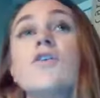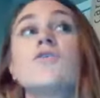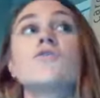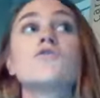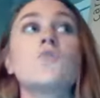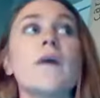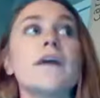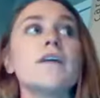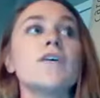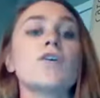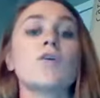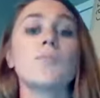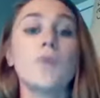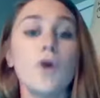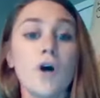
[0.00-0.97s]
swayed
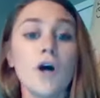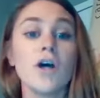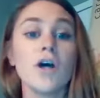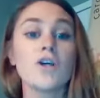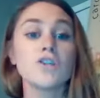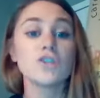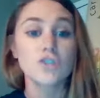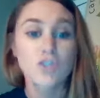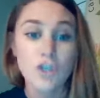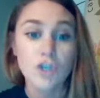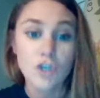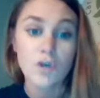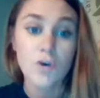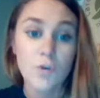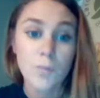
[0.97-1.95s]
or pushed
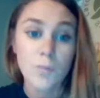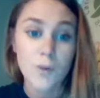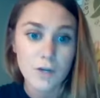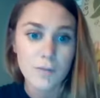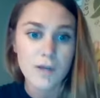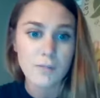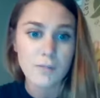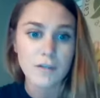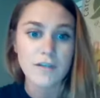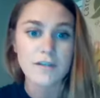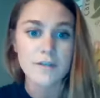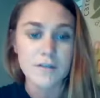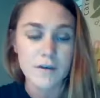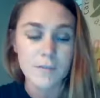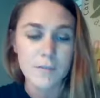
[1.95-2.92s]
to put
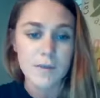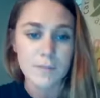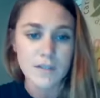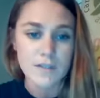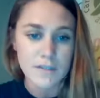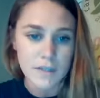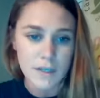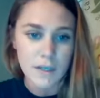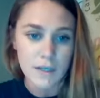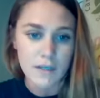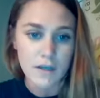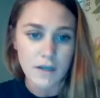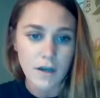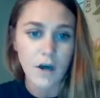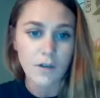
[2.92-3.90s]
amendments
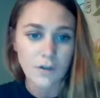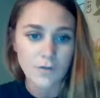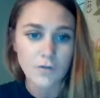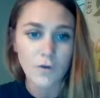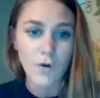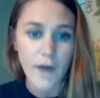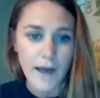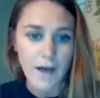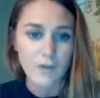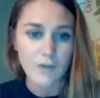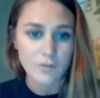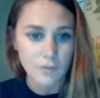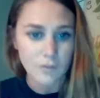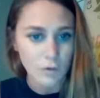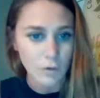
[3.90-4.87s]
in on the full
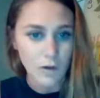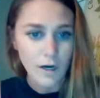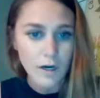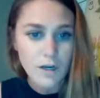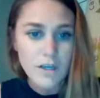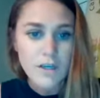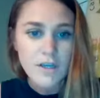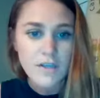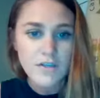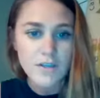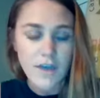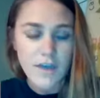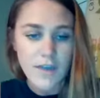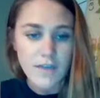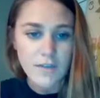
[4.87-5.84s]
House floor, so
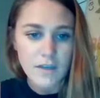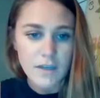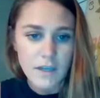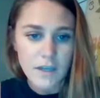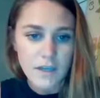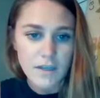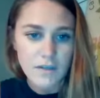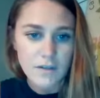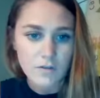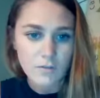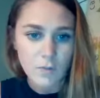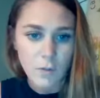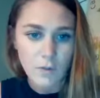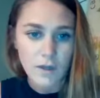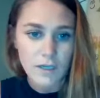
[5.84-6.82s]
that at the end,
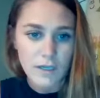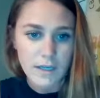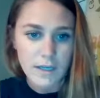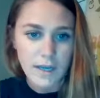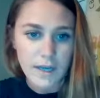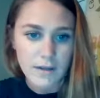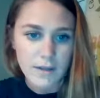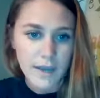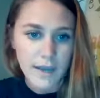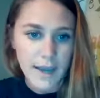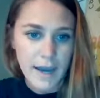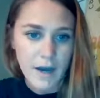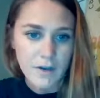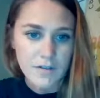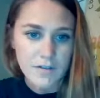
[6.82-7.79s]
what we're getting out of the
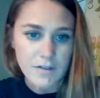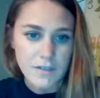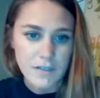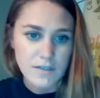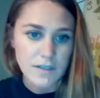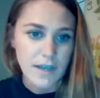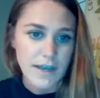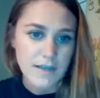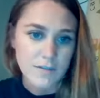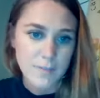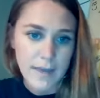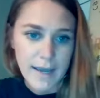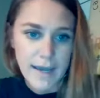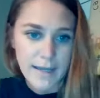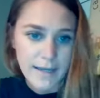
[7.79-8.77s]
House isn't as
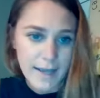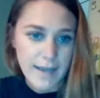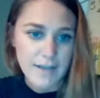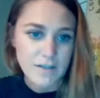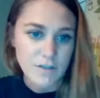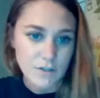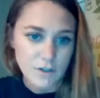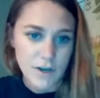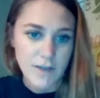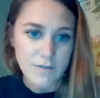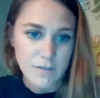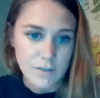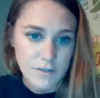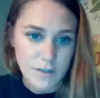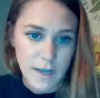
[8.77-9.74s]
bad as the
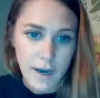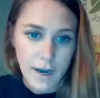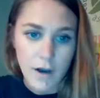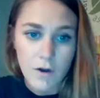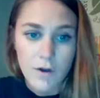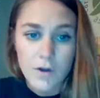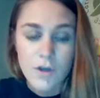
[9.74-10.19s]
draft is now.